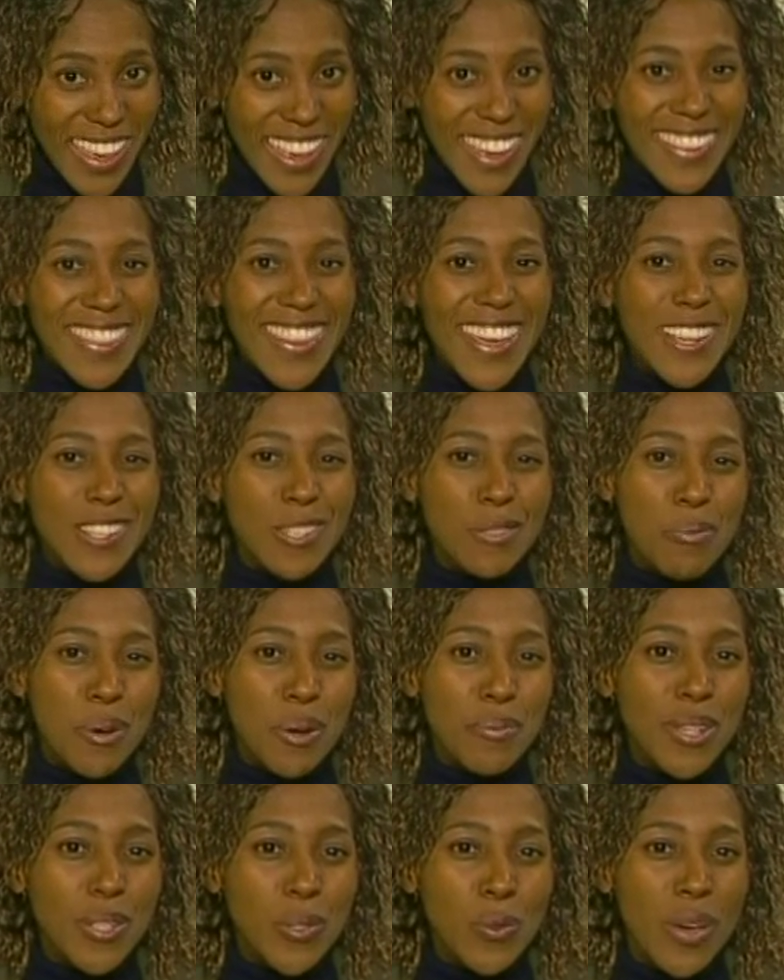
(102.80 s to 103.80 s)
The
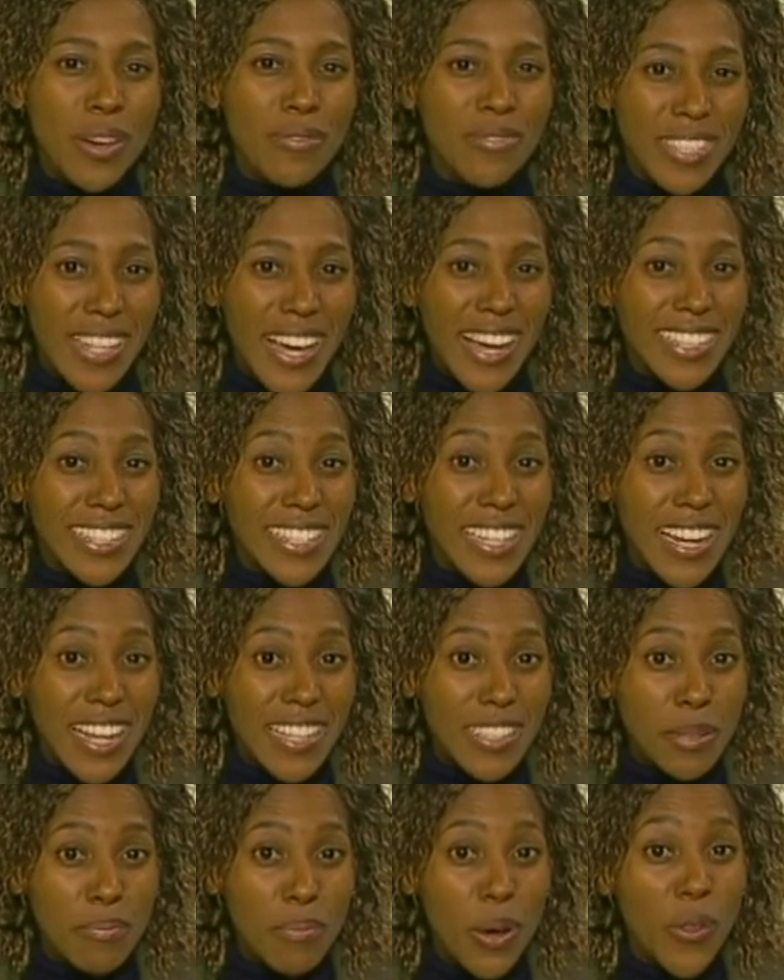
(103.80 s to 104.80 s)
experiments we have done tell
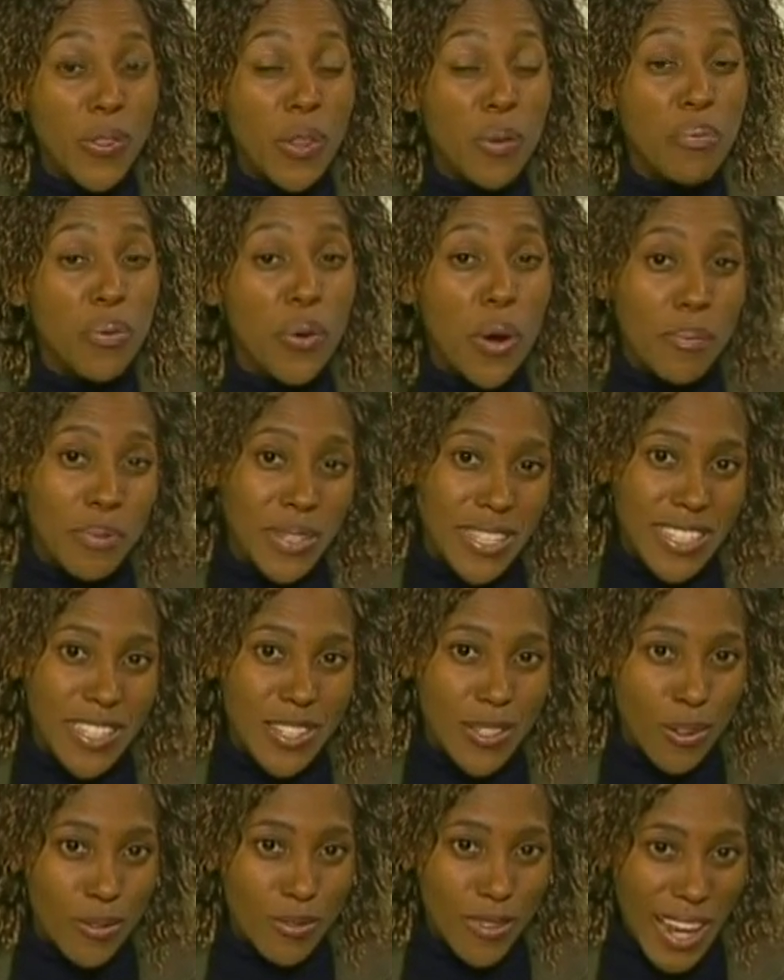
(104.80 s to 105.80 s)
us about the
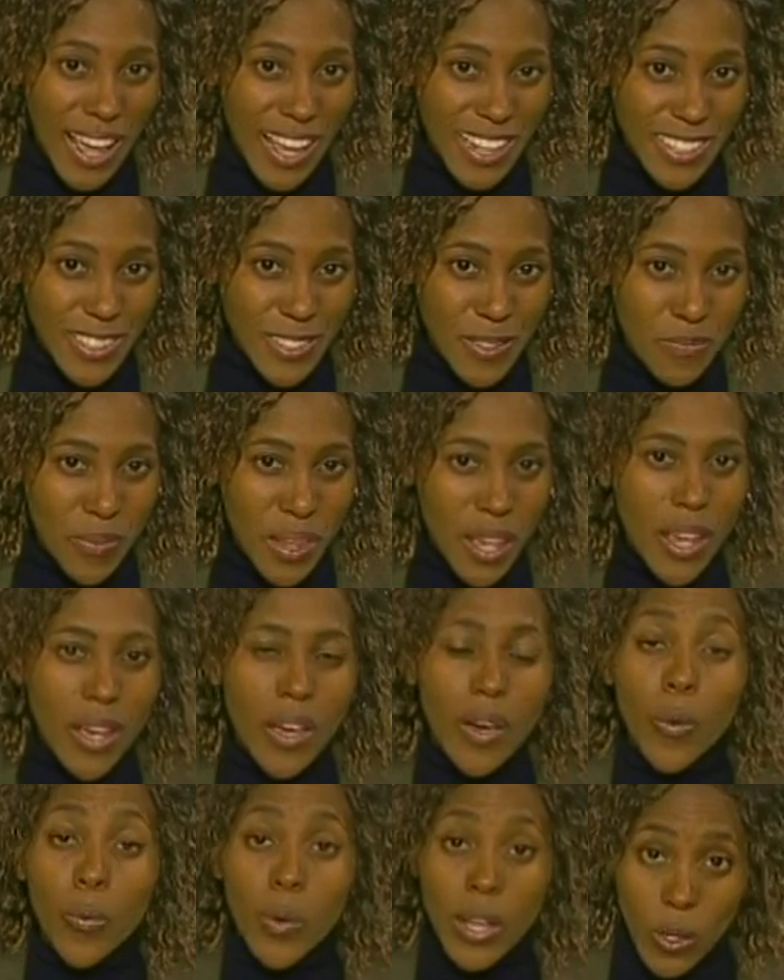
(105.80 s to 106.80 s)
properties of light.
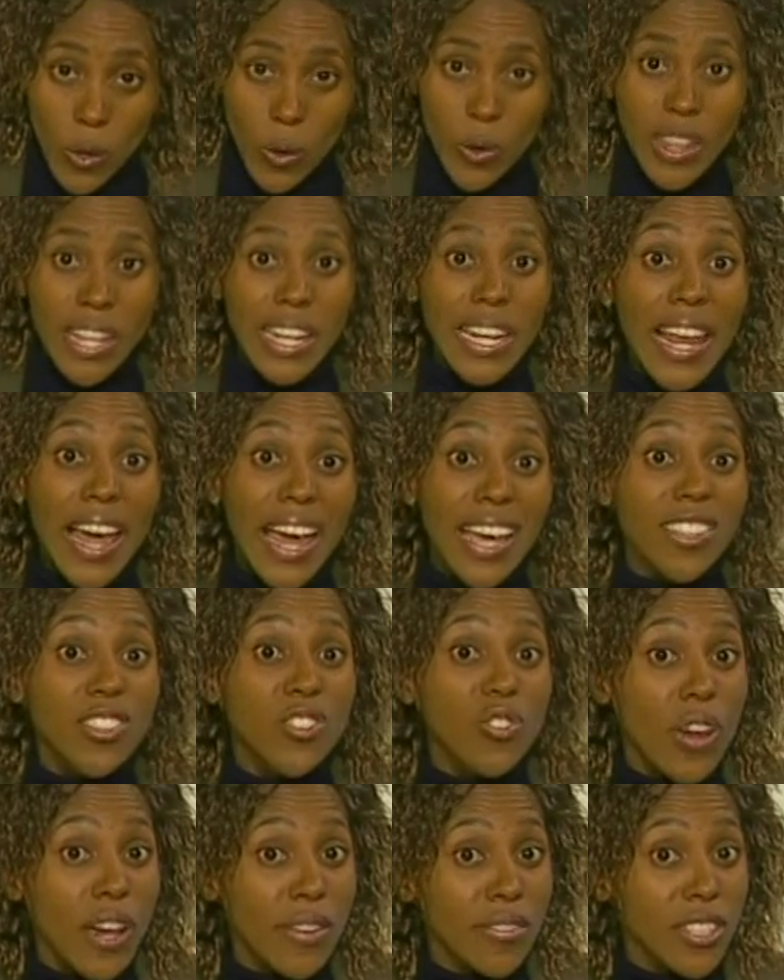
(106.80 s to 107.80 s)
We know that light
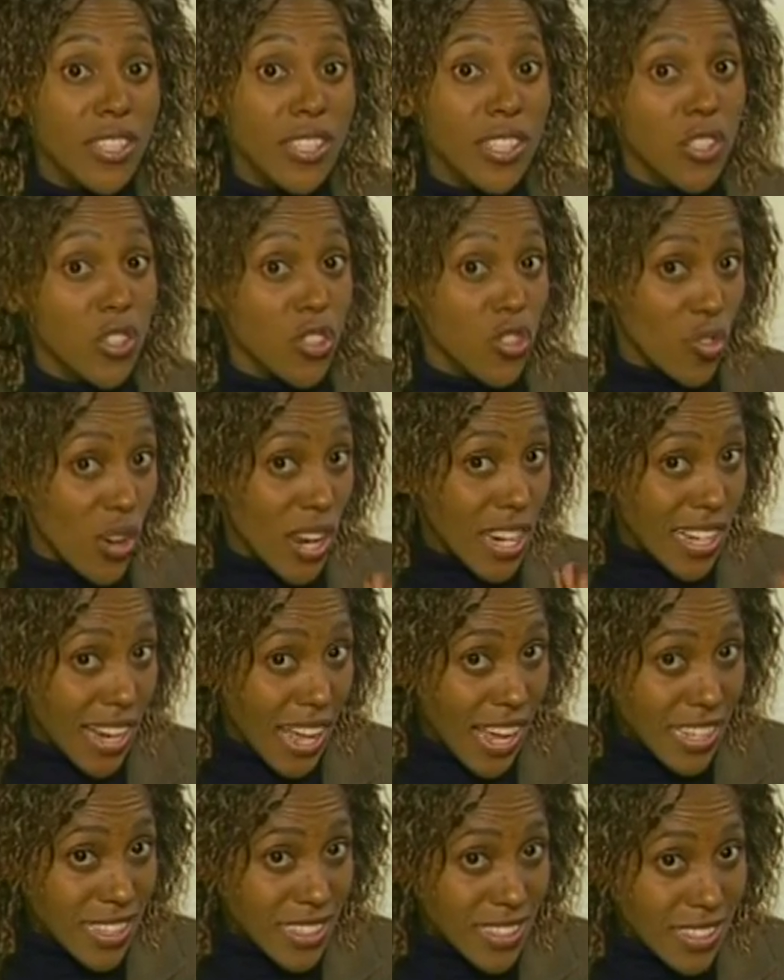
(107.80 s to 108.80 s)
travels in straight
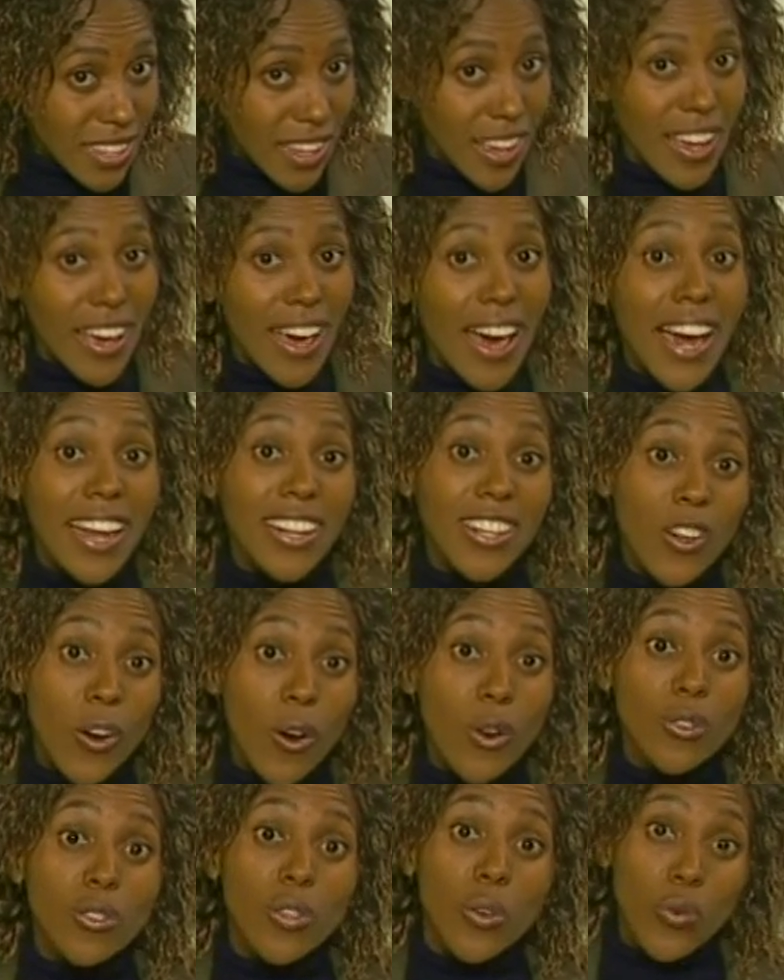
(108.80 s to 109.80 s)
lines,
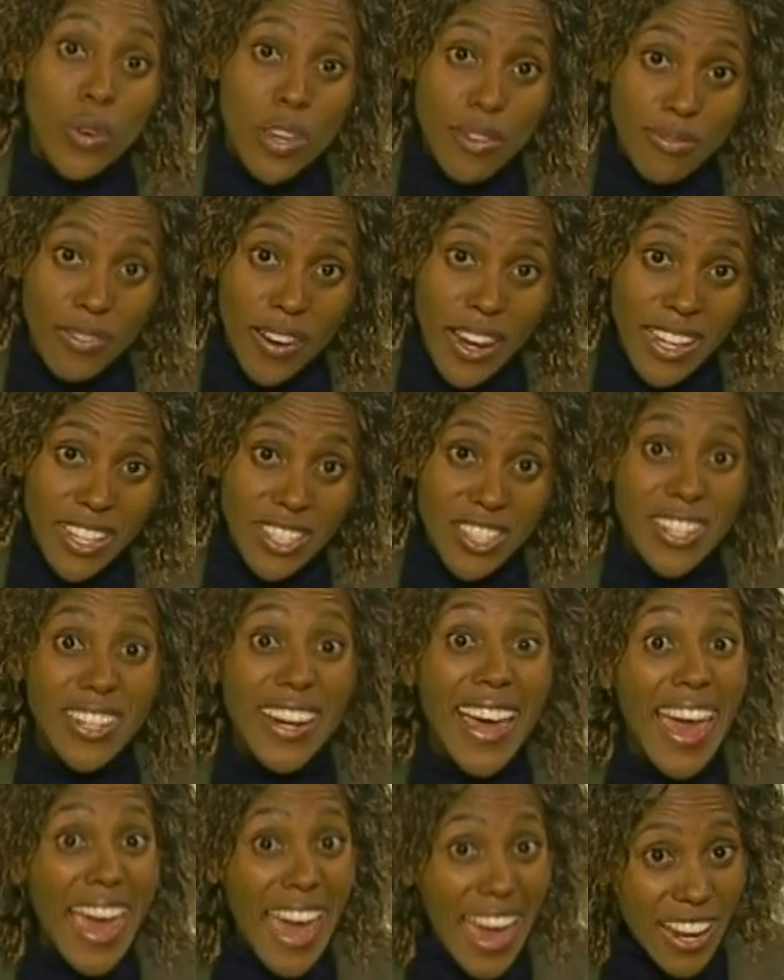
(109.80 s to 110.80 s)
undergoes
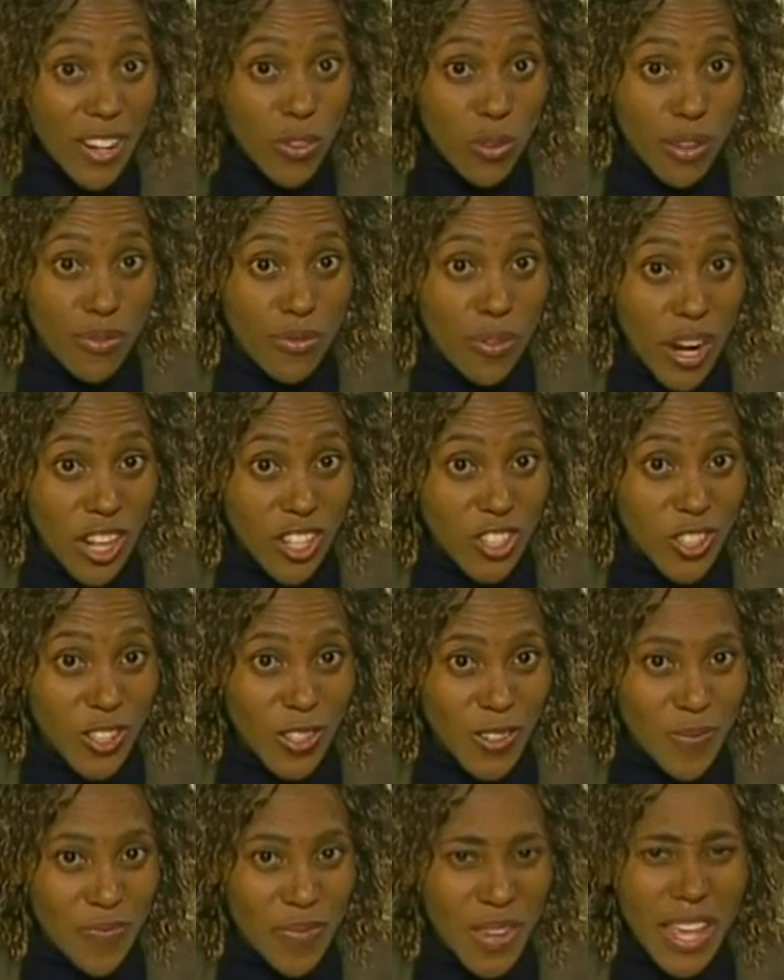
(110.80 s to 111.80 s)
reflection and
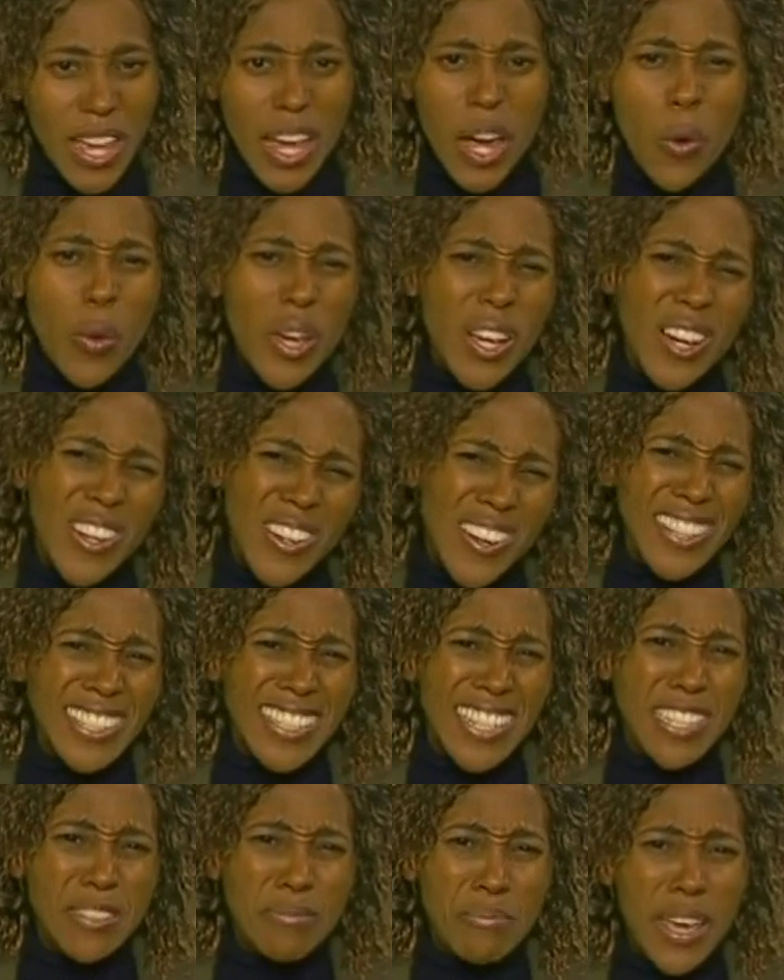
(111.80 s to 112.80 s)
refraction. We
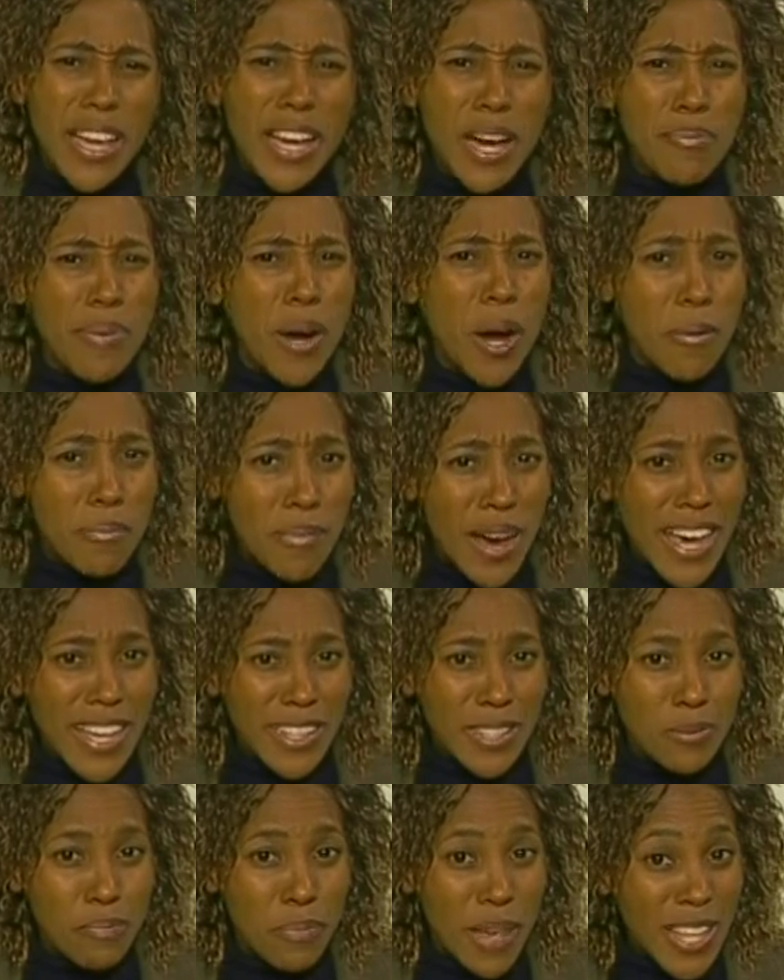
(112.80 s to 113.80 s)
cannot yet make up our
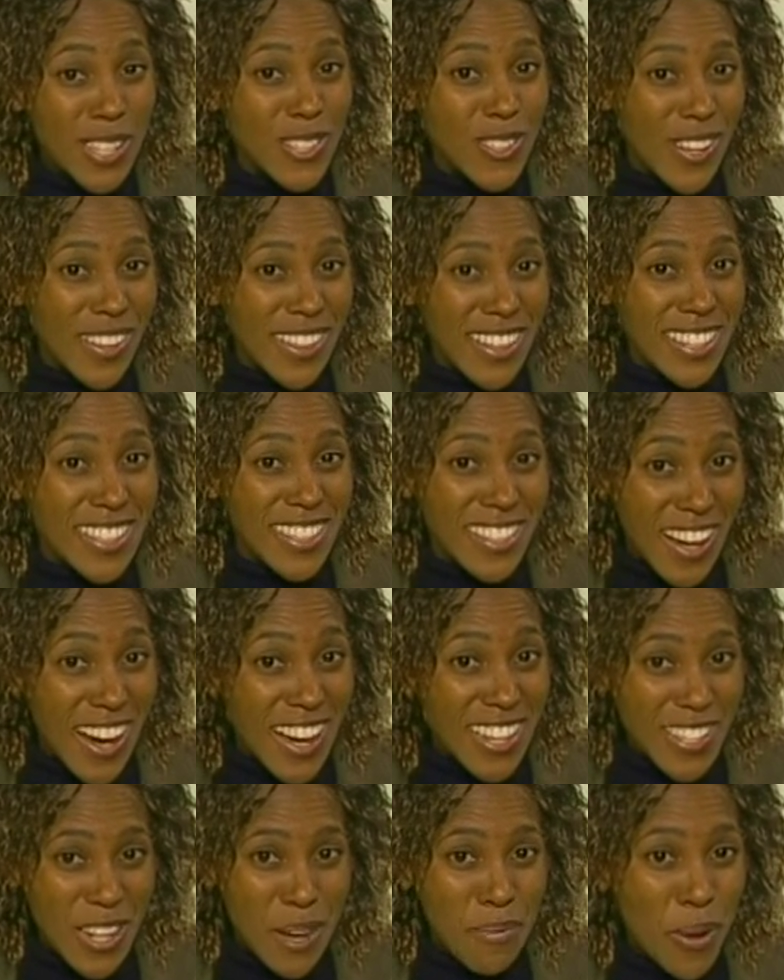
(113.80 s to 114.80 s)
minds based on this
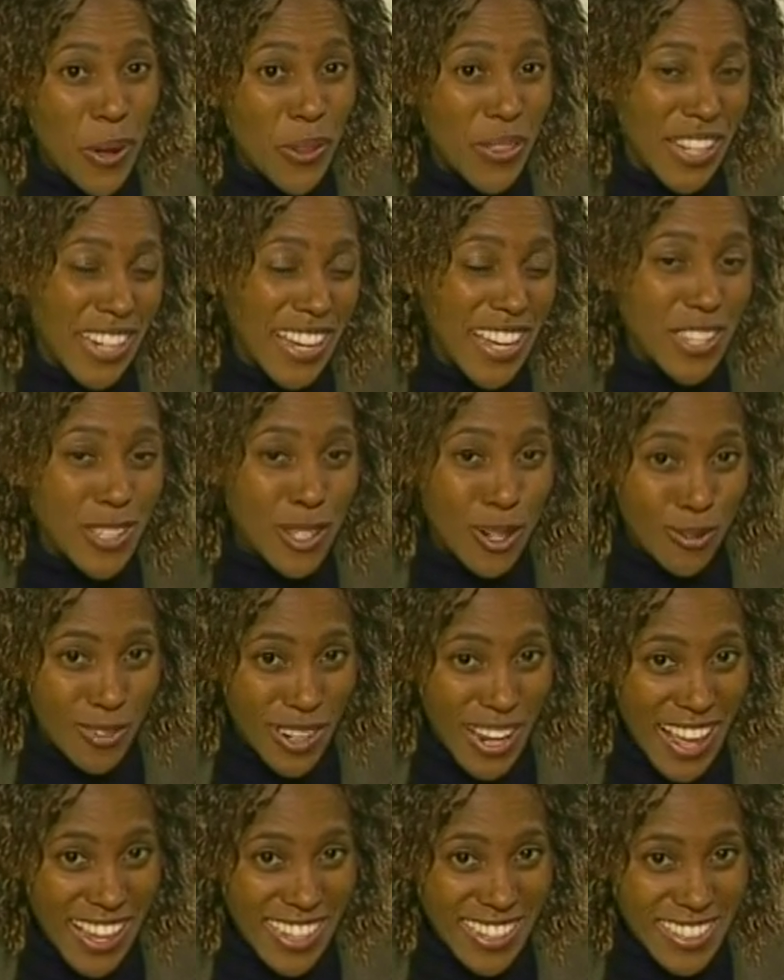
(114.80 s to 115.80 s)
data about the nature of
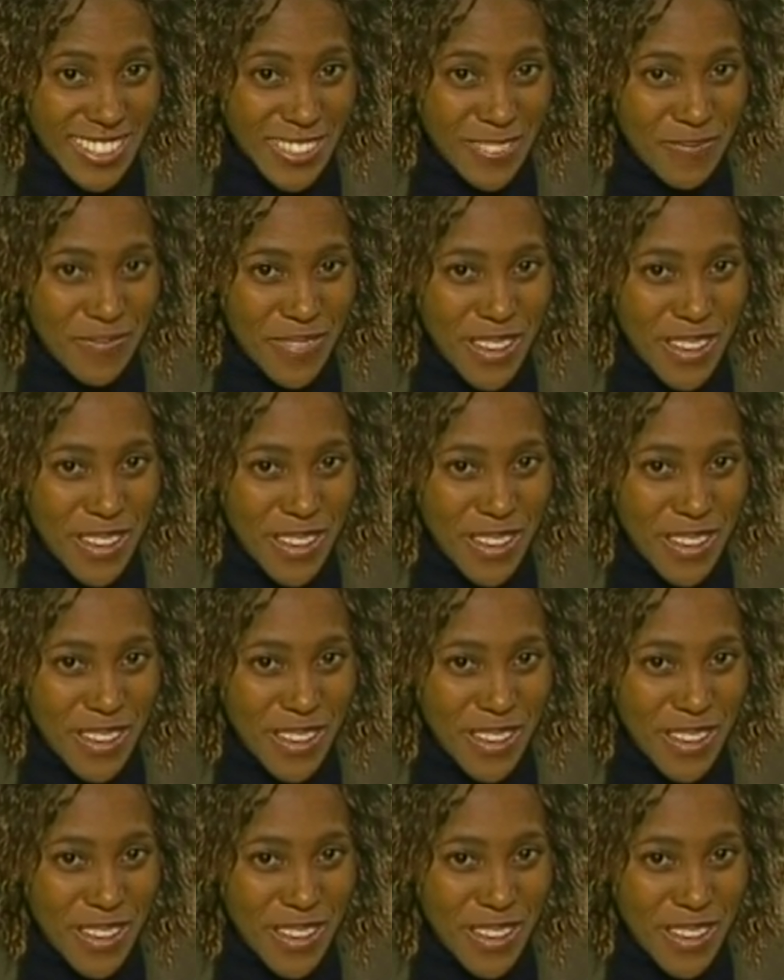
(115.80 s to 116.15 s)
light.